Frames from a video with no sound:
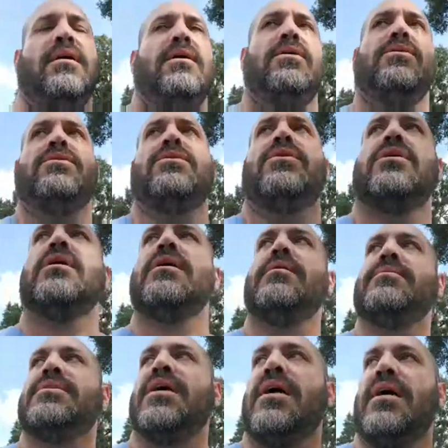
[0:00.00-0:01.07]
Ooh, I'm
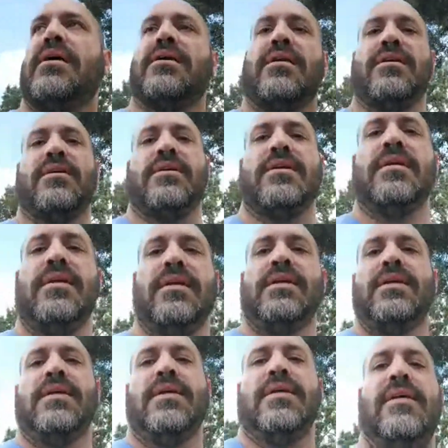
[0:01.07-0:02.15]
tired.
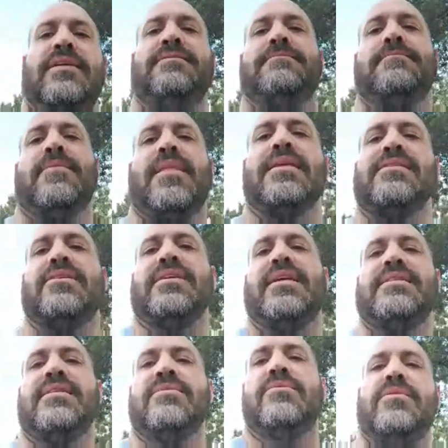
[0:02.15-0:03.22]
So the end
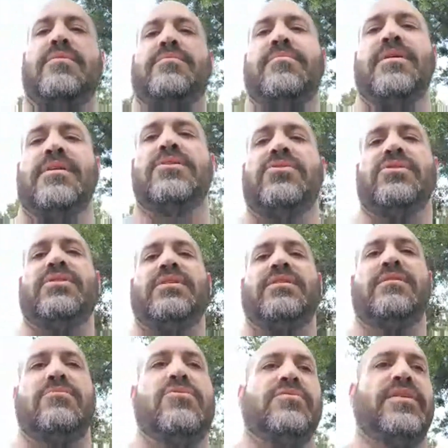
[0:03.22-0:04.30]
of my interest in the
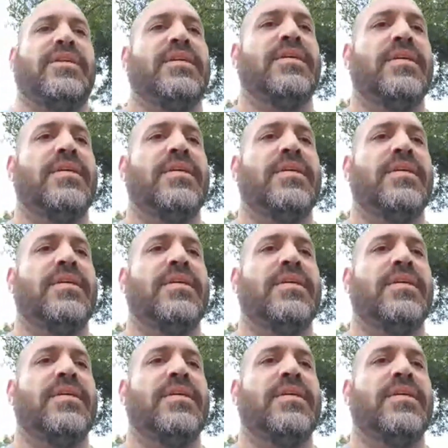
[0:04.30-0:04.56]
movie.